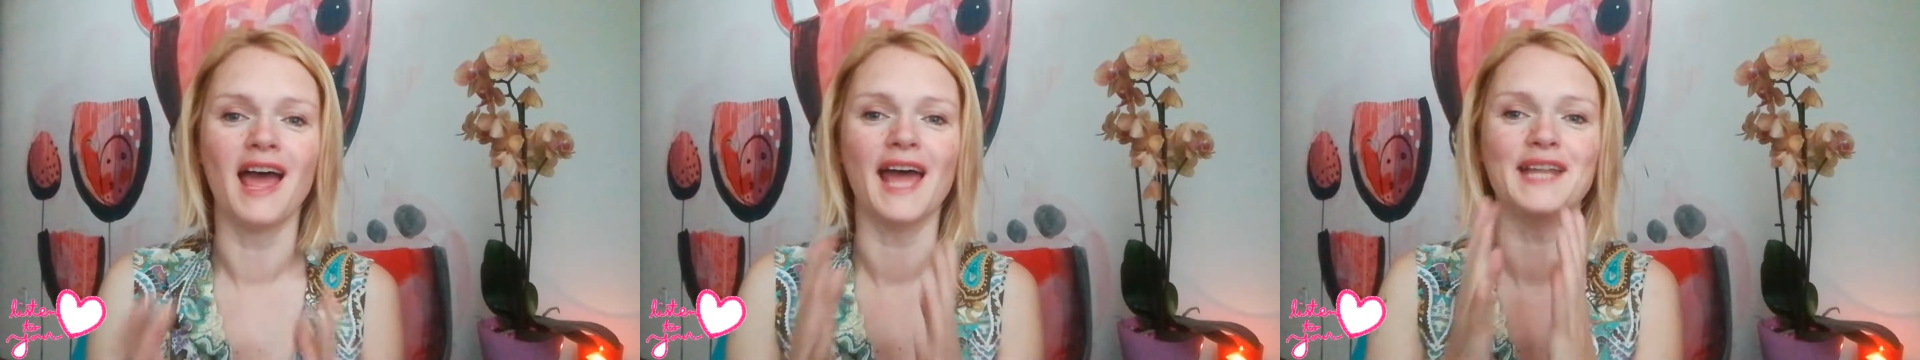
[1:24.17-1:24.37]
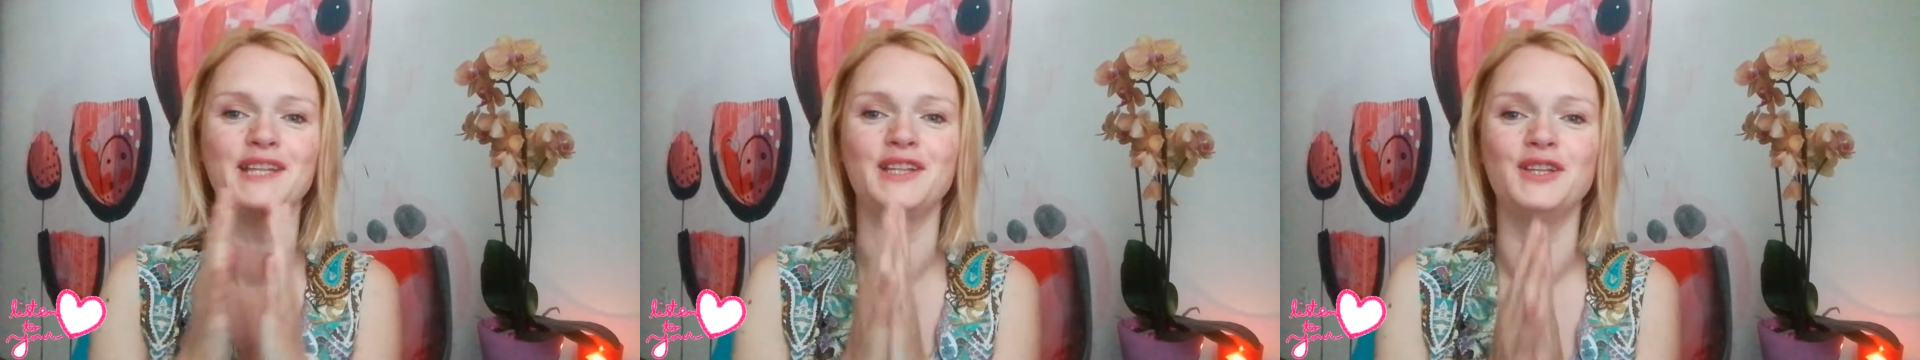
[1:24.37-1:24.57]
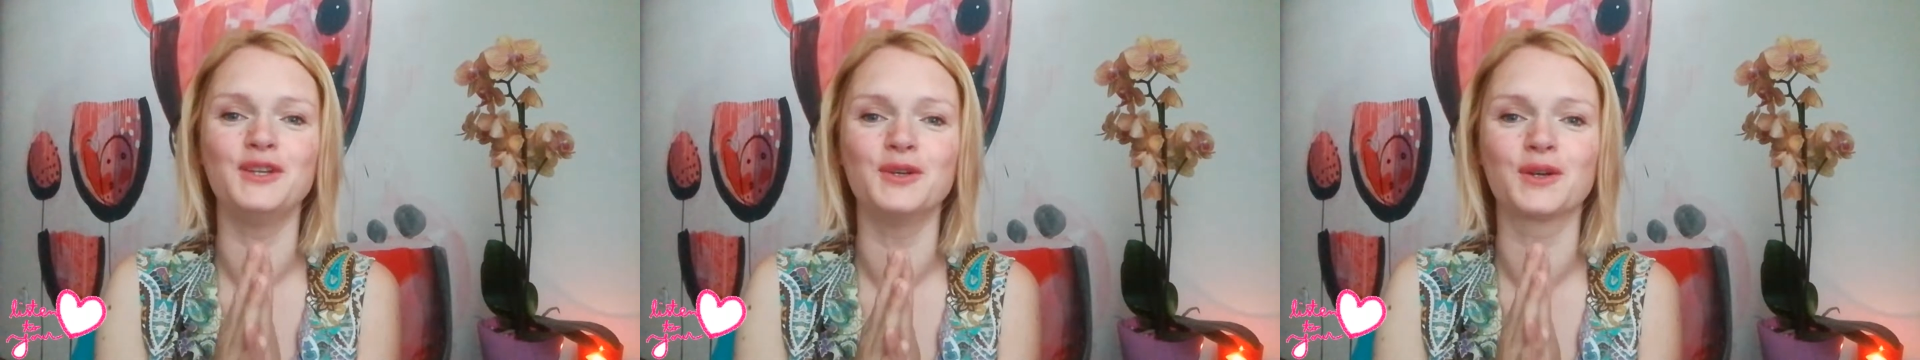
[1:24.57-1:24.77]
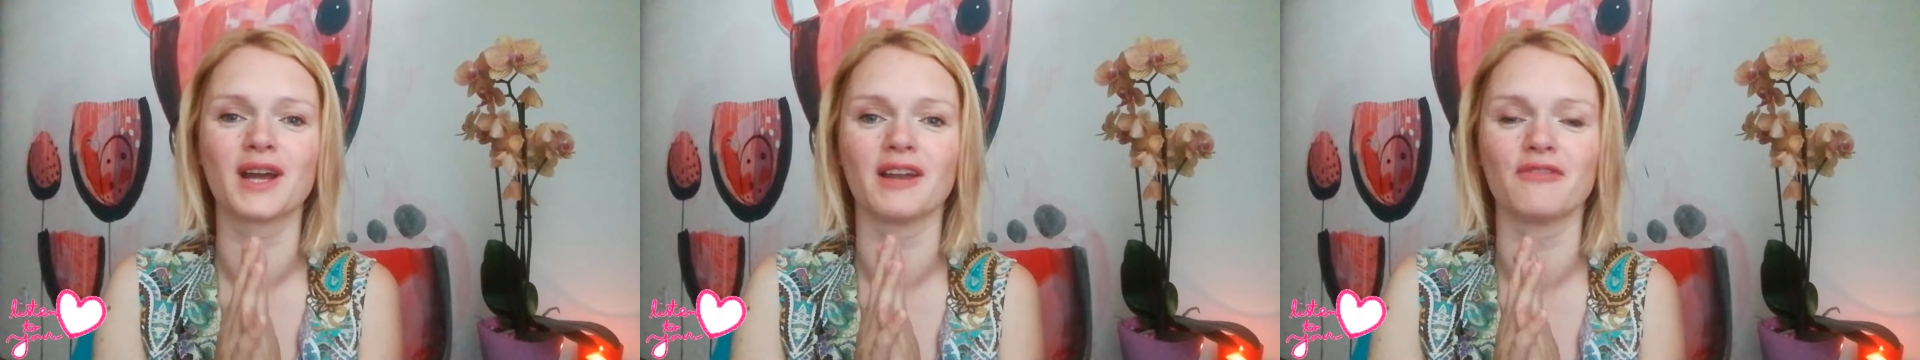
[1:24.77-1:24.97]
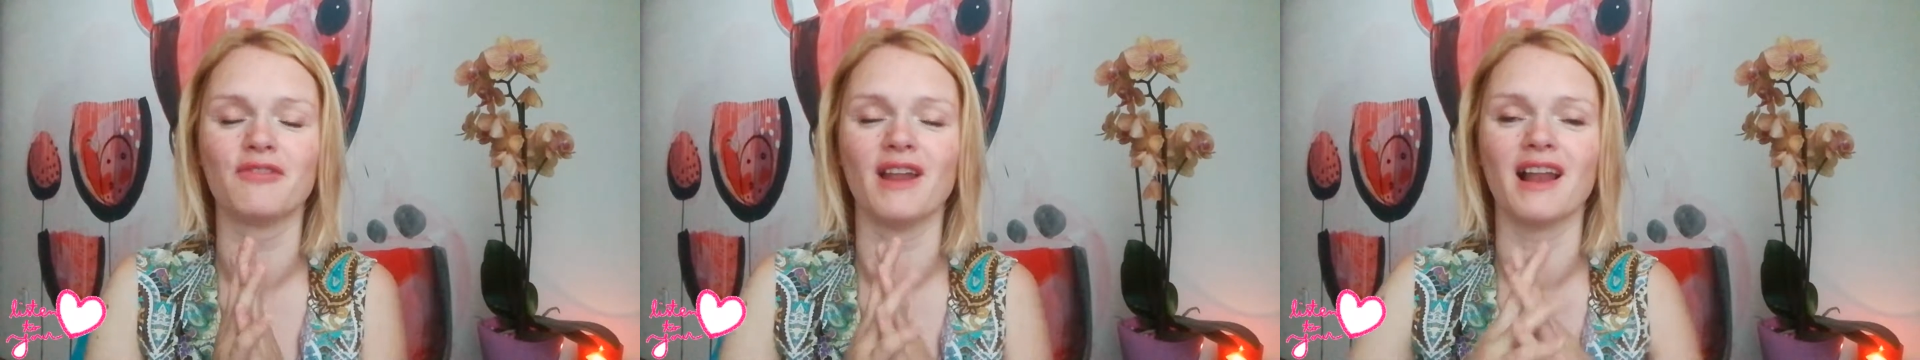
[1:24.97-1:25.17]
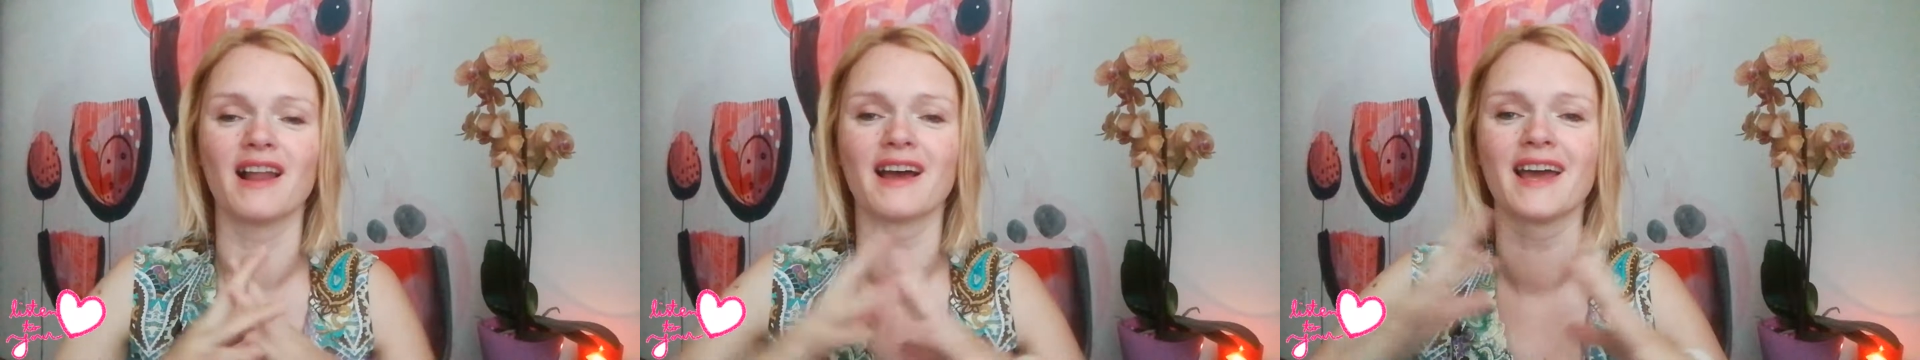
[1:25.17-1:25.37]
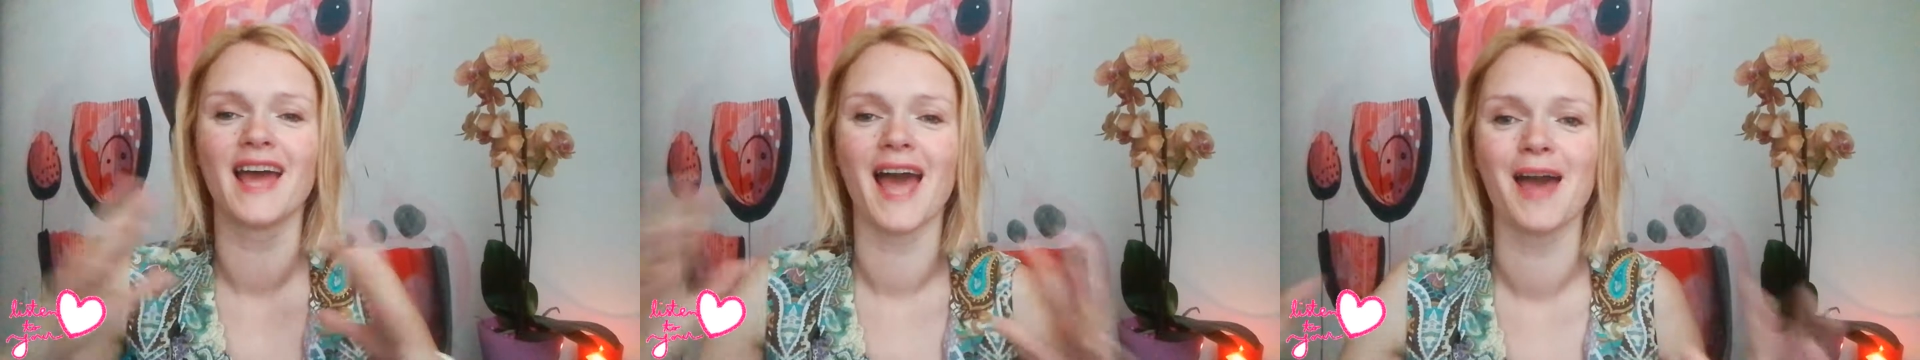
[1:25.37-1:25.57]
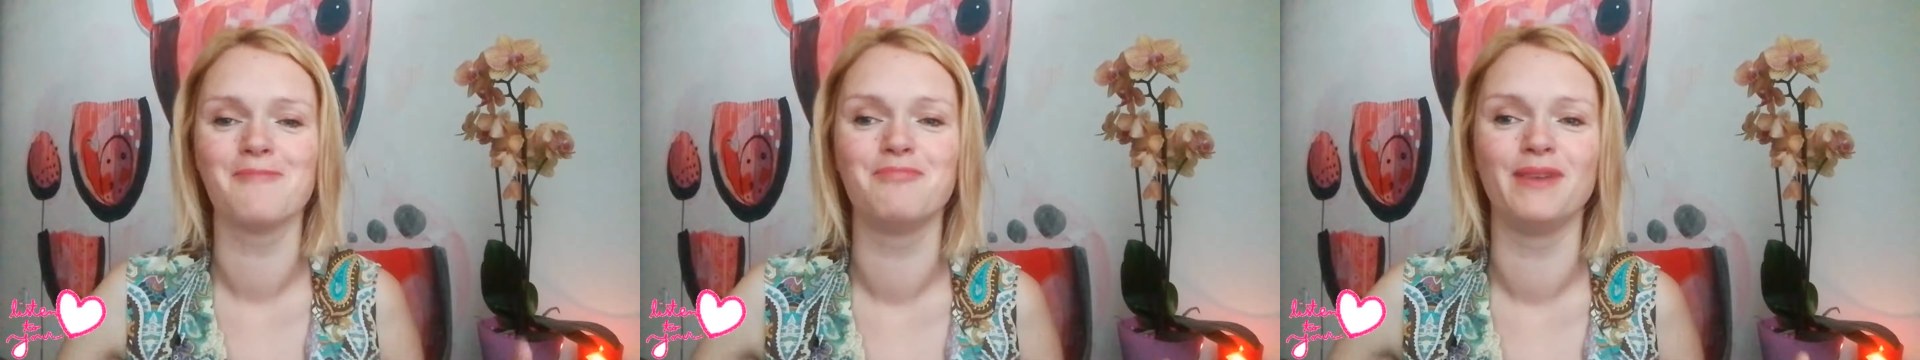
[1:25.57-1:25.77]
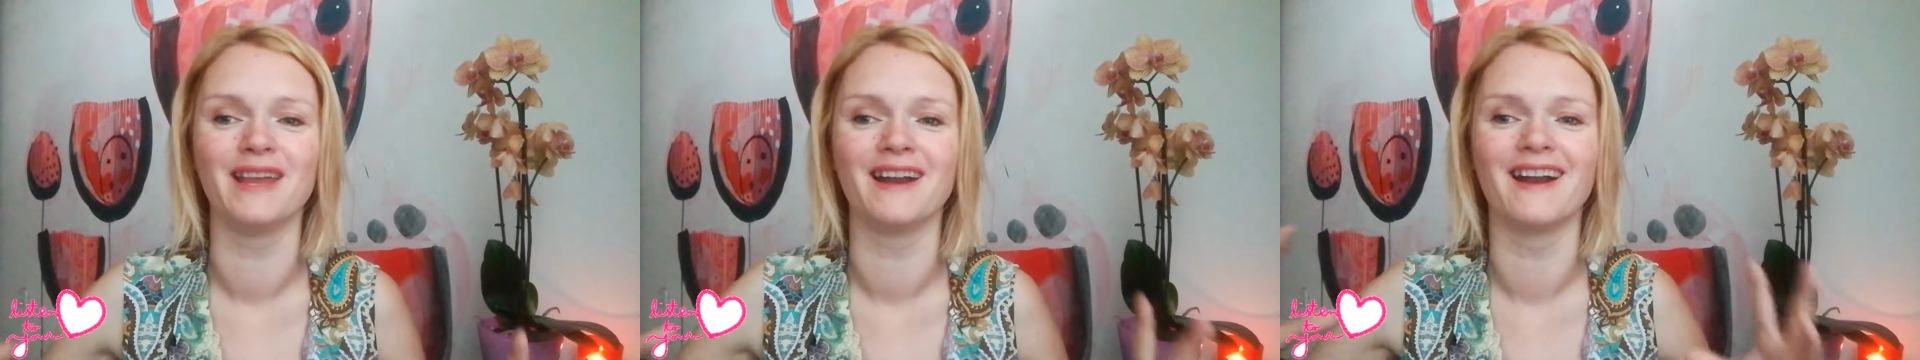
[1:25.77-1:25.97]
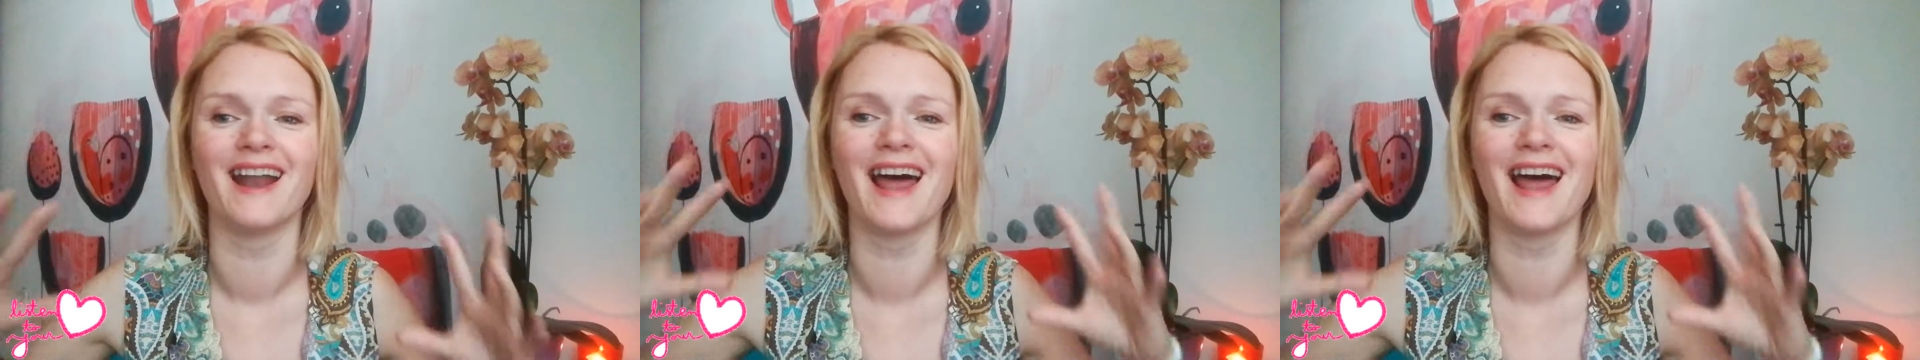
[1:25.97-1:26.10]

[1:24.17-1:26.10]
and you can feel happier